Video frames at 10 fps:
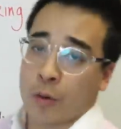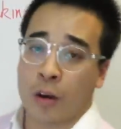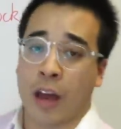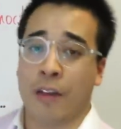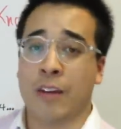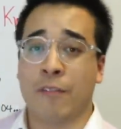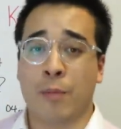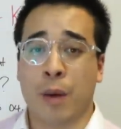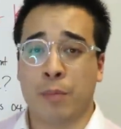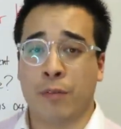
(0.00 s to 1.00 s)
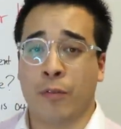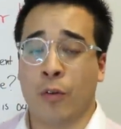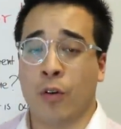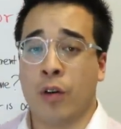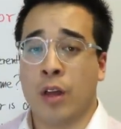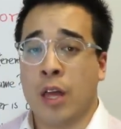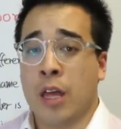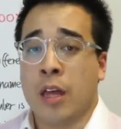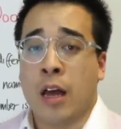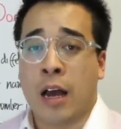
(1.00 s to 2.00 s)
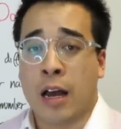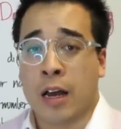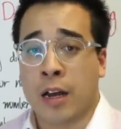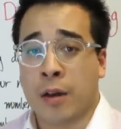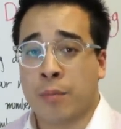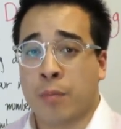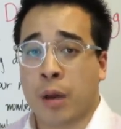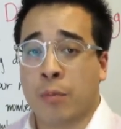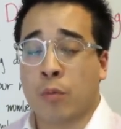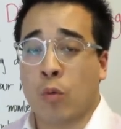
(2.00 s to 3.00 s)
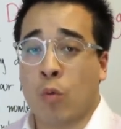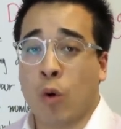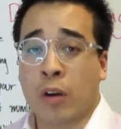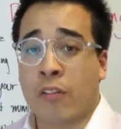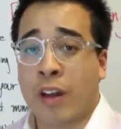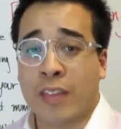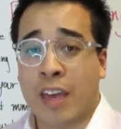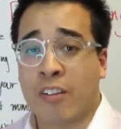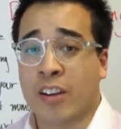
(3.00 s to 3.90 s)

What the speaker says: you and I have never met before. But I'm walking around the